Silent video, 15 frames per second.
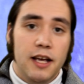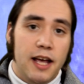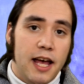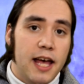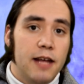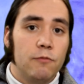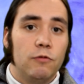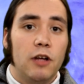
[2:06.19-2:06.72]

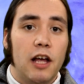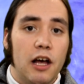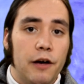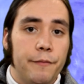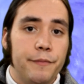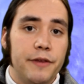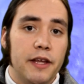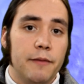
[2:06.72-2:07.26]
and will
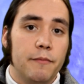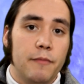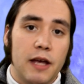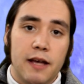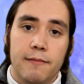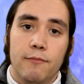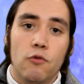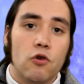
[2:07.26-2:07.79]
help them
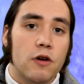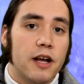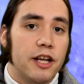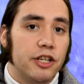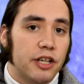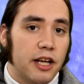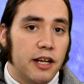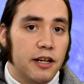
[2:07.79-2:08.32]
make more
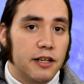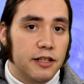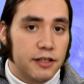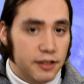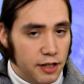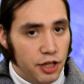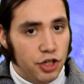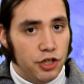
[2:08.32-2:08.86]
educated
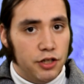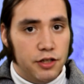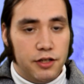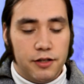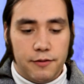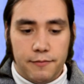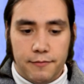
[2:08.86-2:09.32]
decisions.